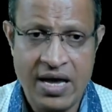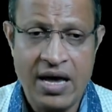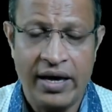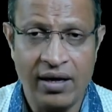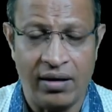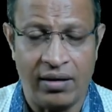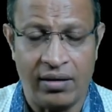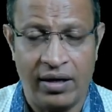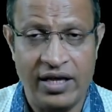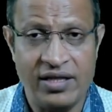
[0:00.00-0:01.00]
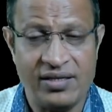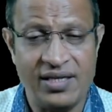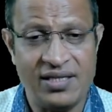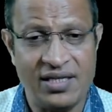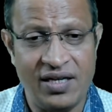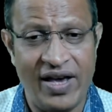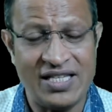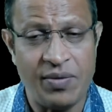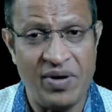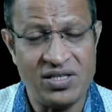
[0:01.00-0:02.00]
Here, in the CCTV as
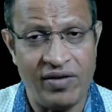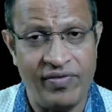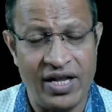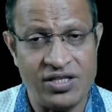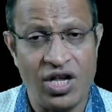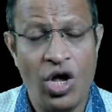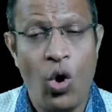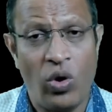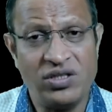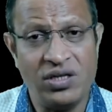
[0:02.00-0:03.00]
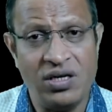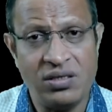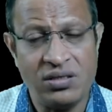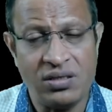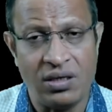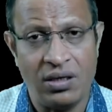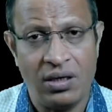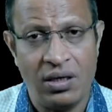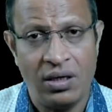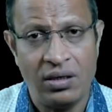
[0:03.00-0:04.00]
the best evidence was the decision
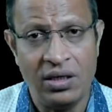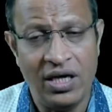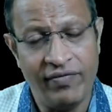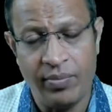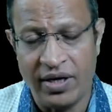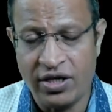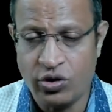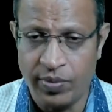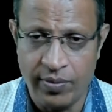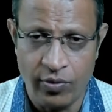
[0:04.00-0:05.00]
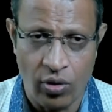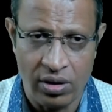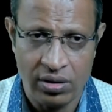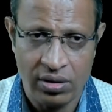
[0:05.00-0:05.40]
given by the Supreme Court.